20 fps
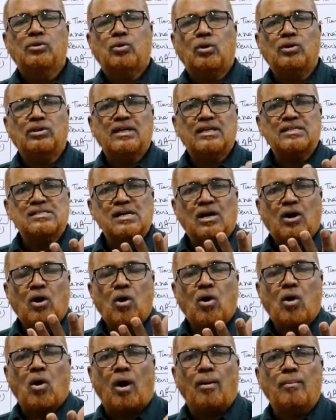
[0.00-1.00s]
So there is
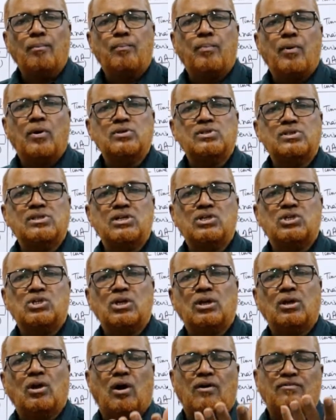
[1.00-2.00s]
a
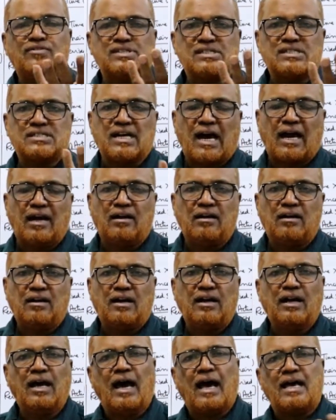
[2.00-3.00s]
composition of
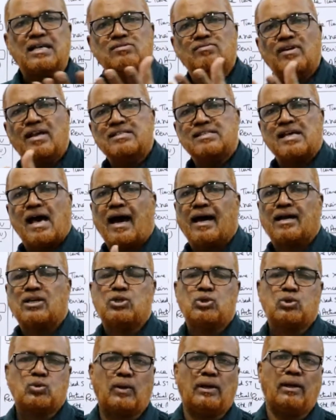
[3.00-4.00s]
standard as well as
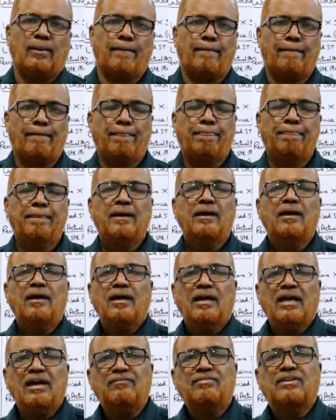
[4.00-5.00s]
actual.
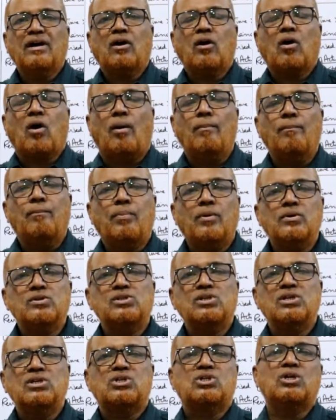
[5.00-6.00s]
If the
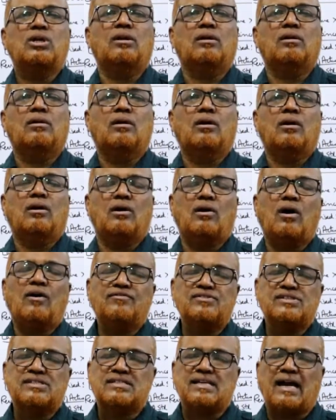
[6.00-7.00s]
composition
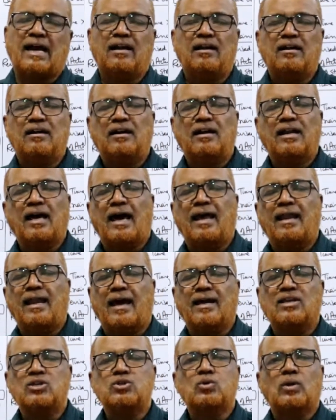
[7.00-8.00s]
of standard and
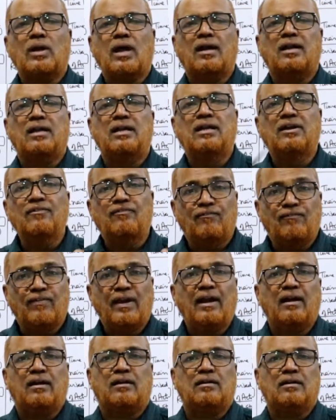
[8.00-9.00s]
actual are
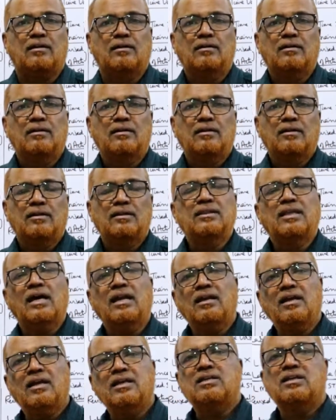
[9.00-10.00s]
different,
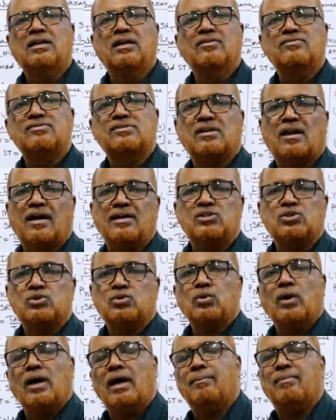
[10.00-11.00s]
then it gives rise
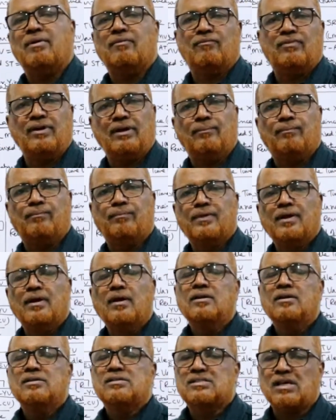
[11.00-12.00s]
to MMV.
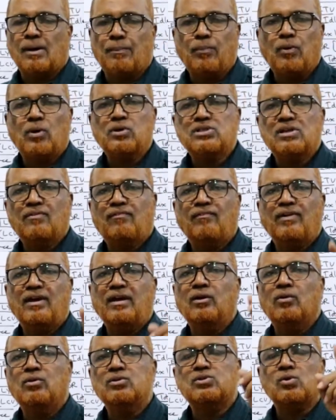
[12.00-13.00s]
Suppose if we
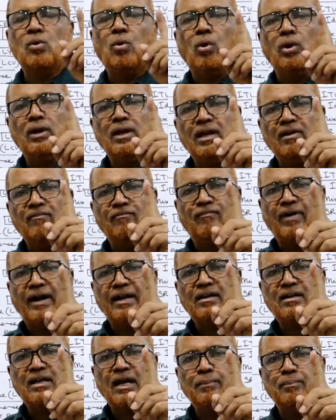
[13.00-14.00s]
use only
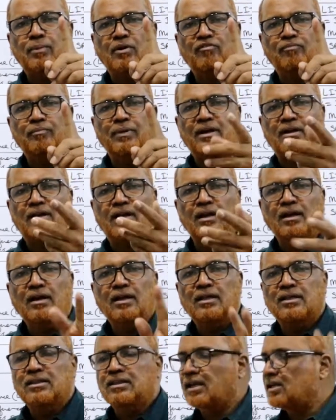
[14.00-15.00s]
one type of
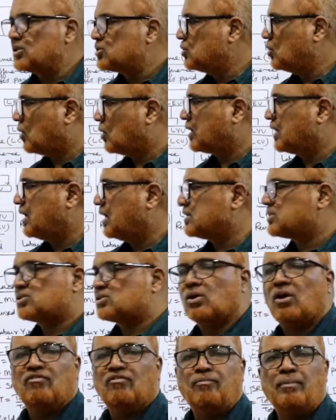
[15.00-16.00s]
material, there is no
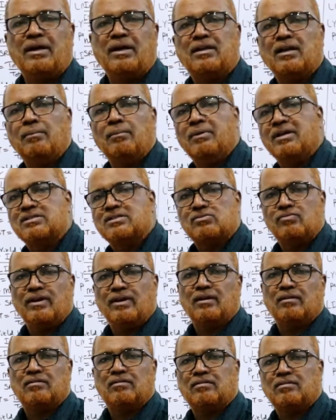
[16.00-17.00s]
case of material mix
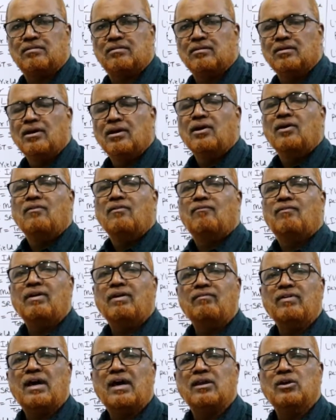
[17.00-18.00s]
variance.
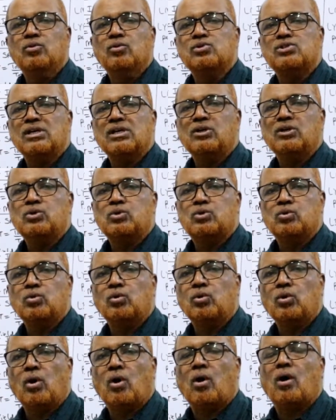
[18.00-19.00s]
When we are using
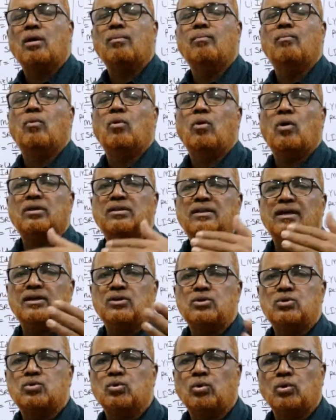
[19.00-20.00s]
two or more
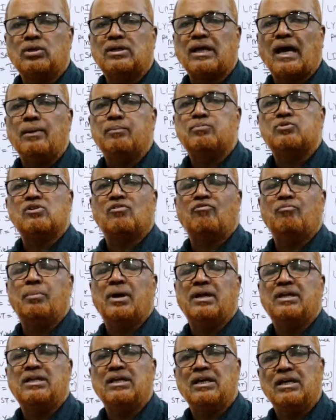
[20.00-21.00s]
than two types of
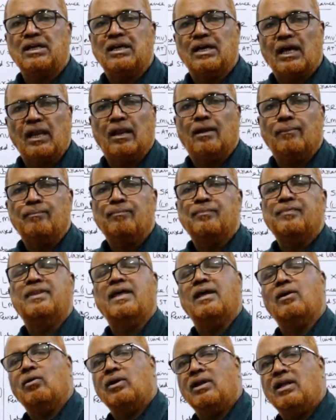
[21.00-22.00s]
material,
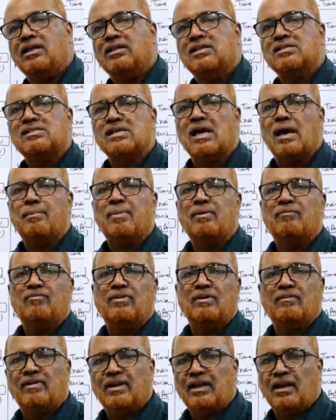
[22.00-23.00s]
then only this
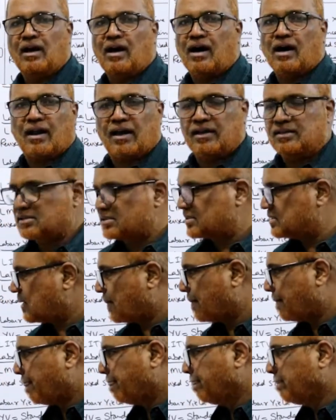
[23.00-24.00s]
MMV will arise.